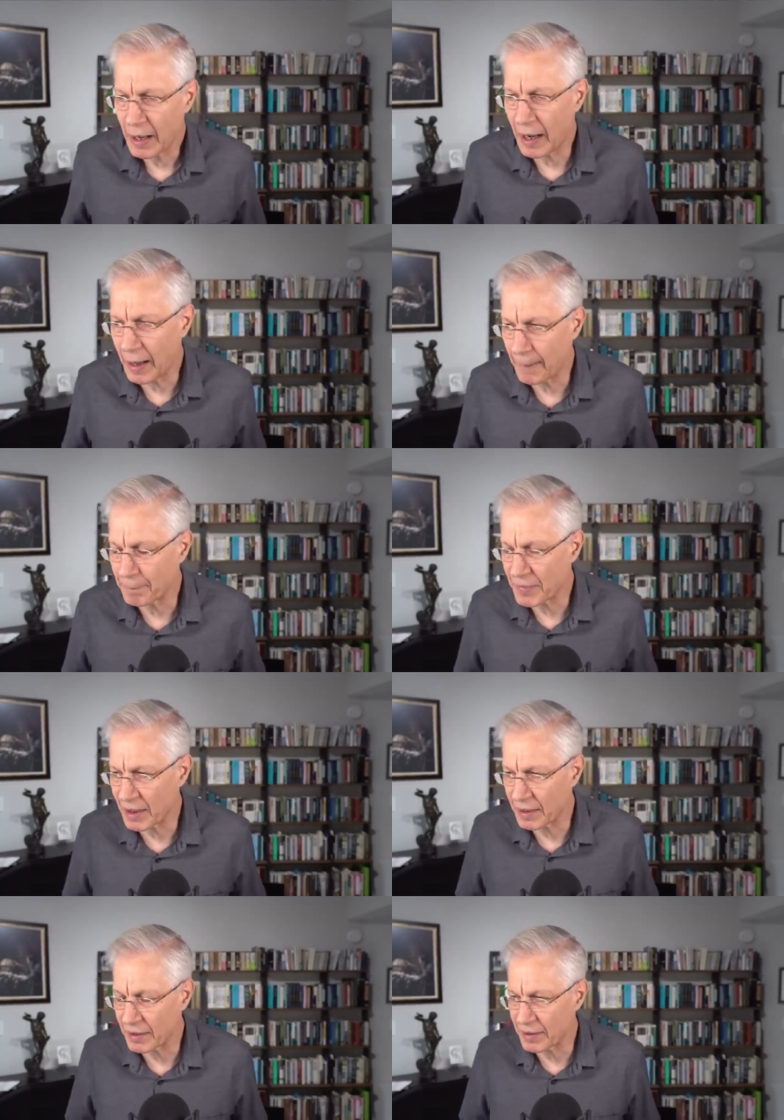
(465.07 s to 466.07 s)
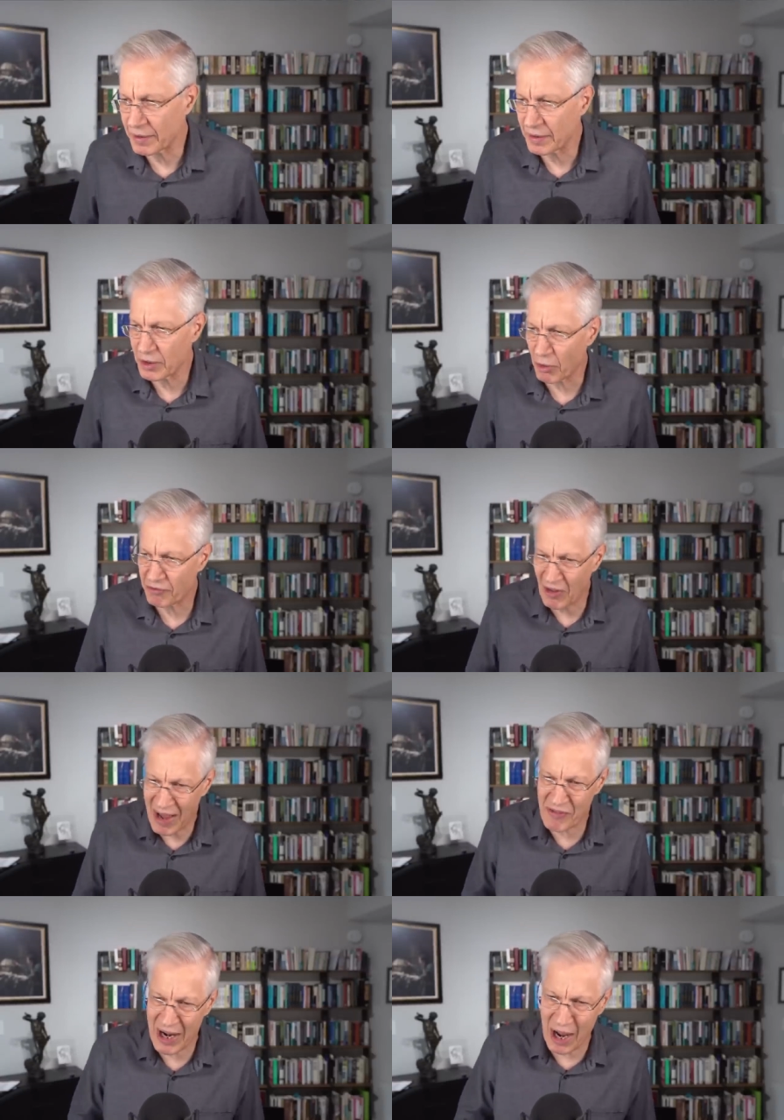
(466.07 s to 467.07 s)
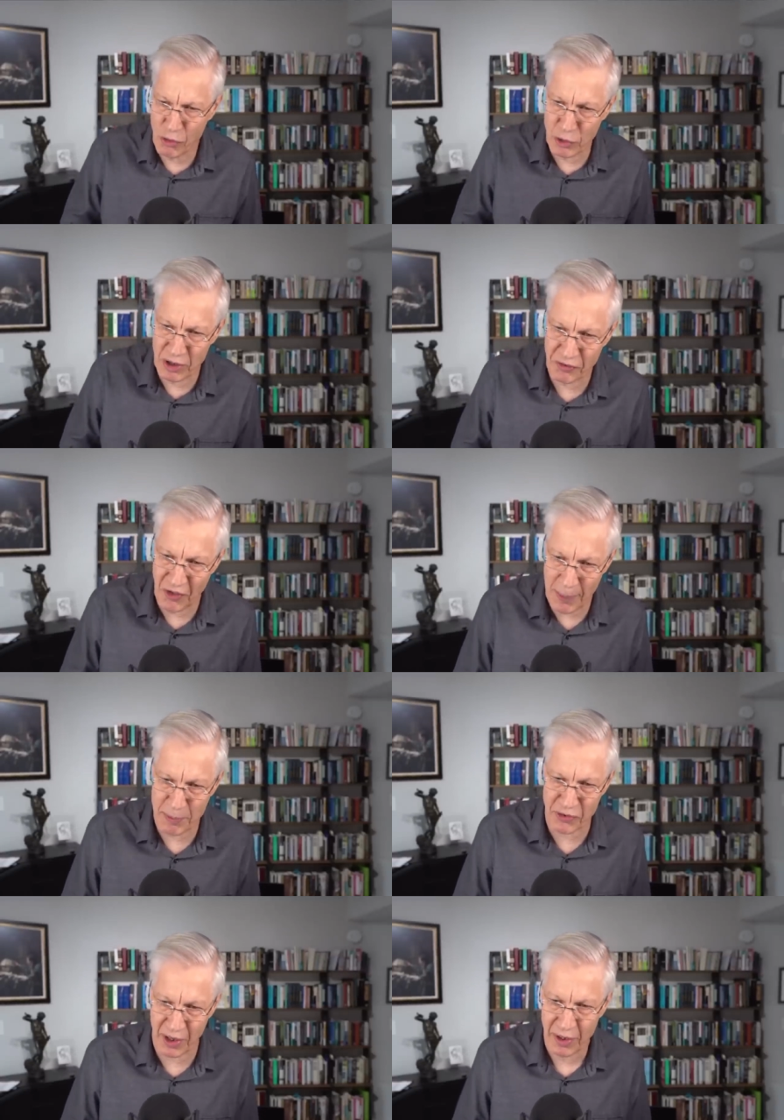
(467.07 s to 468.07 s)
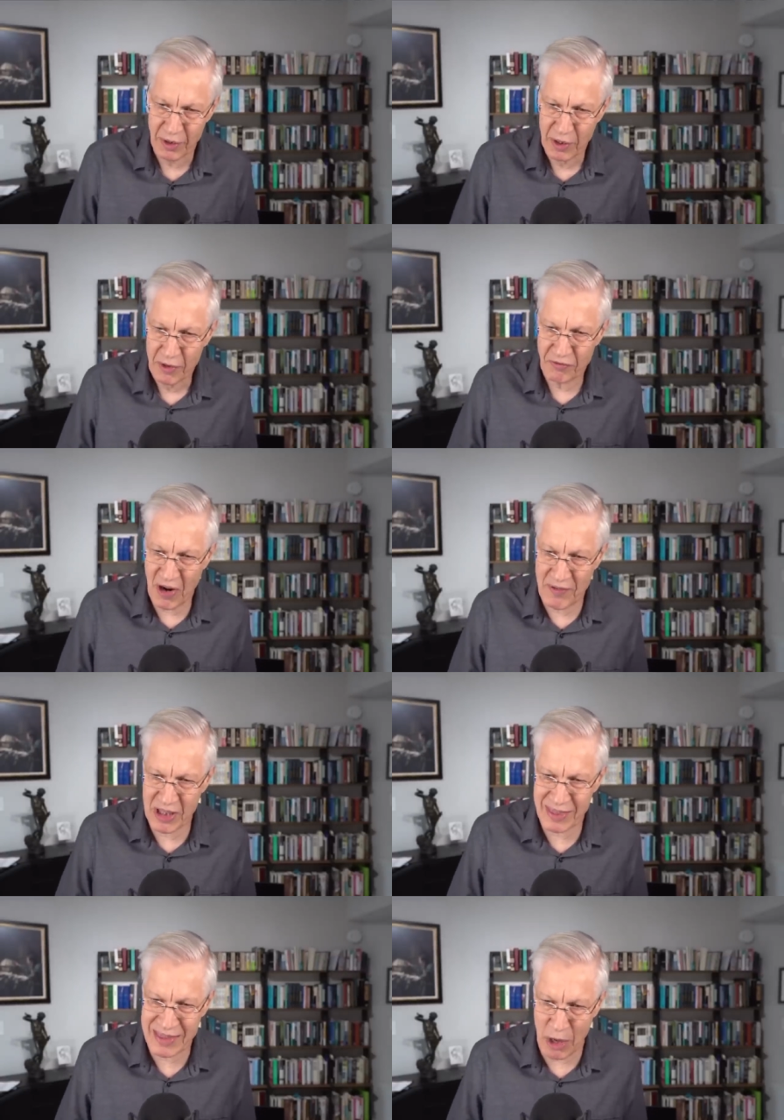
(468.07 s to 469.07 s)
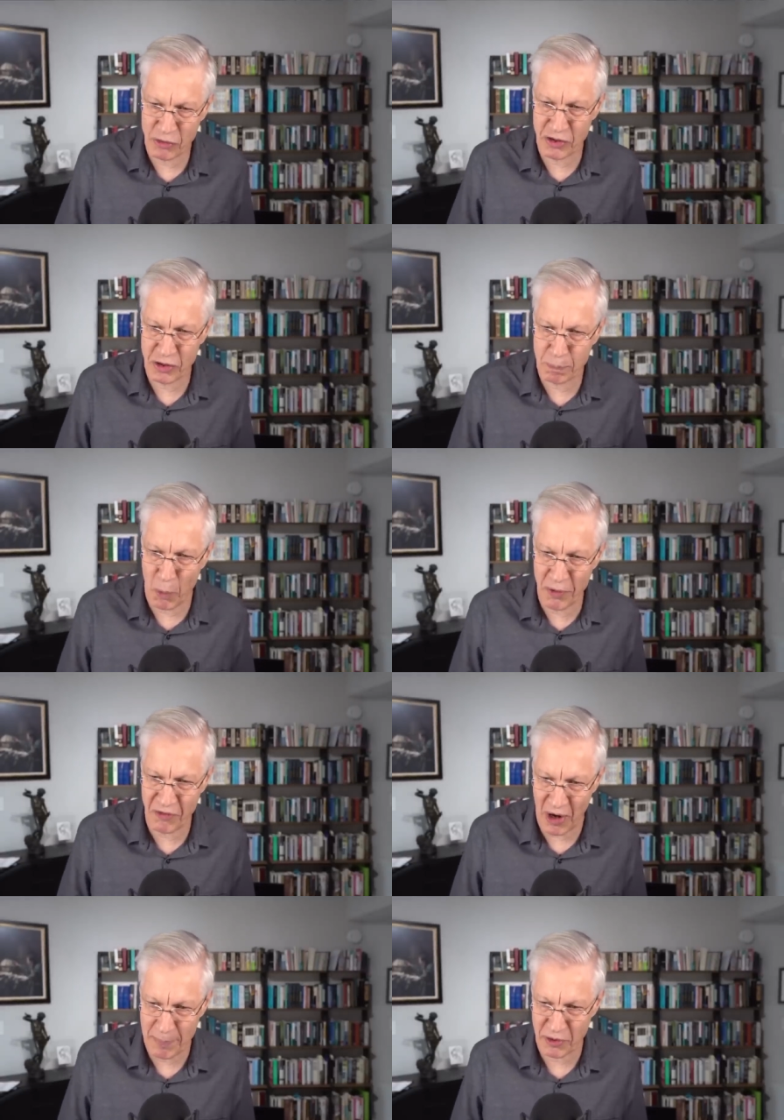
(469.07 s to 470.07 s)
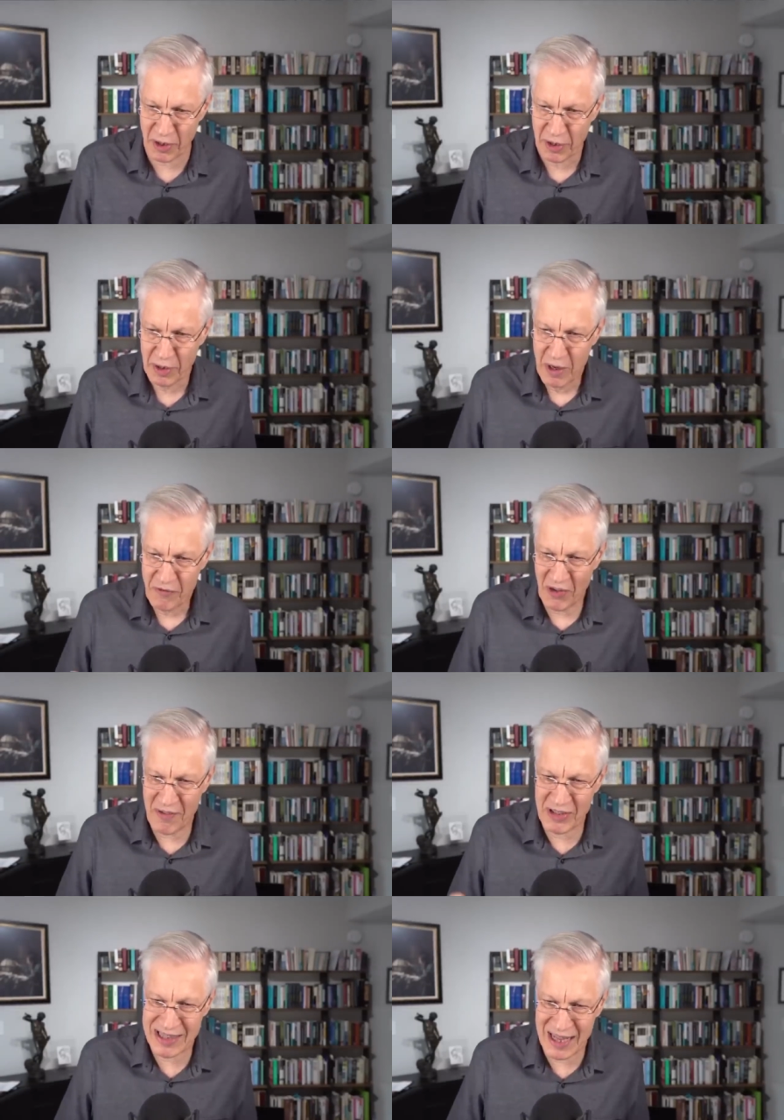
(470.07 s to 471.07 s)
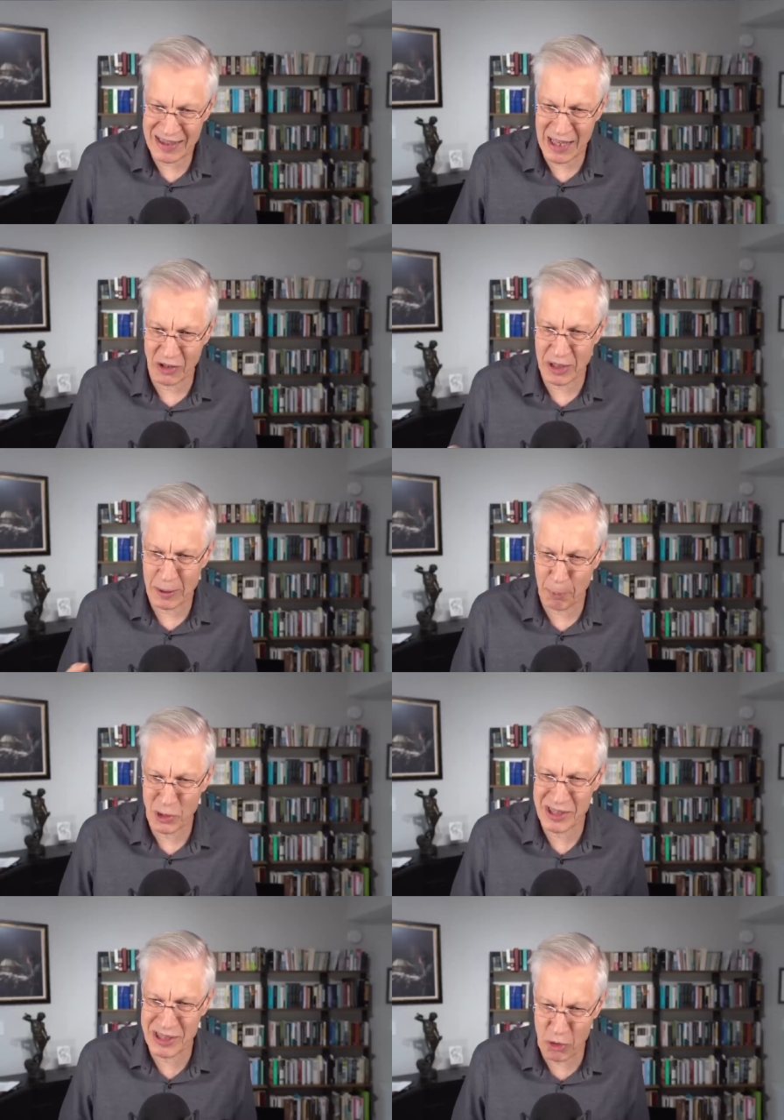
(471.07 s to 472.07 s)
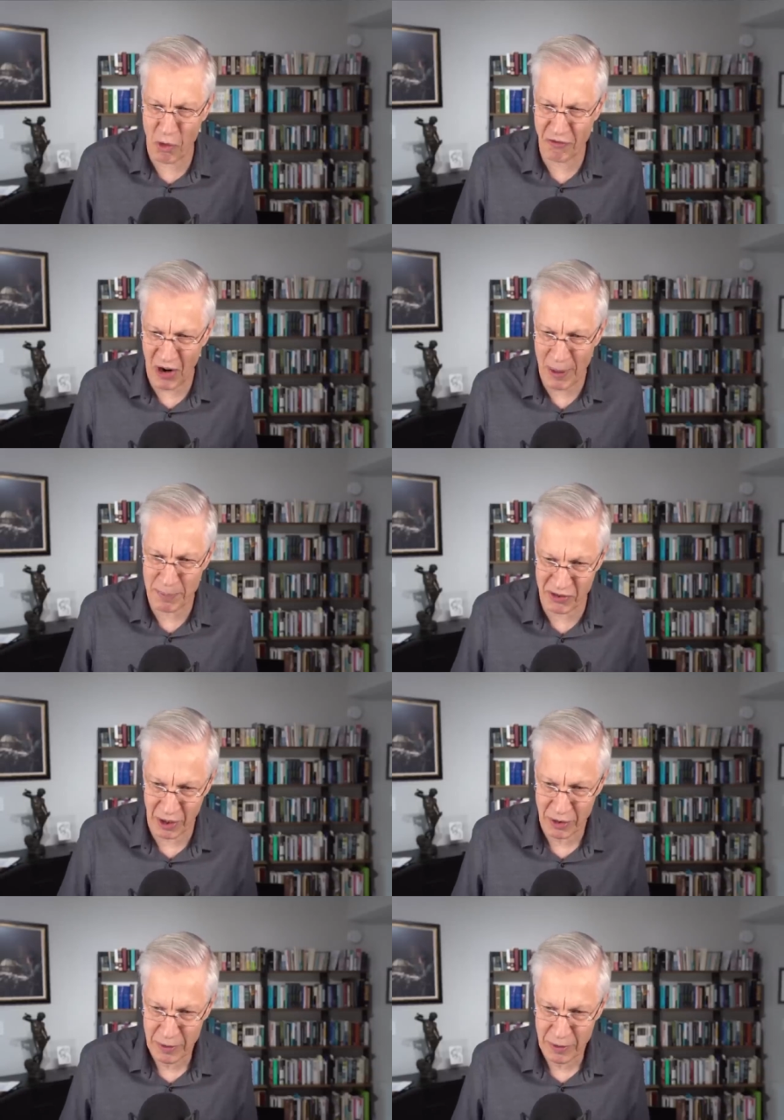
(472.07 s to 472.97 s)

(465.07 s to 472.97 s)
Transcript: Um, uh, you know, five in one hundred is five percent. five in one thousand is zero point five percent. five in ten thousand is zero point zero five percent.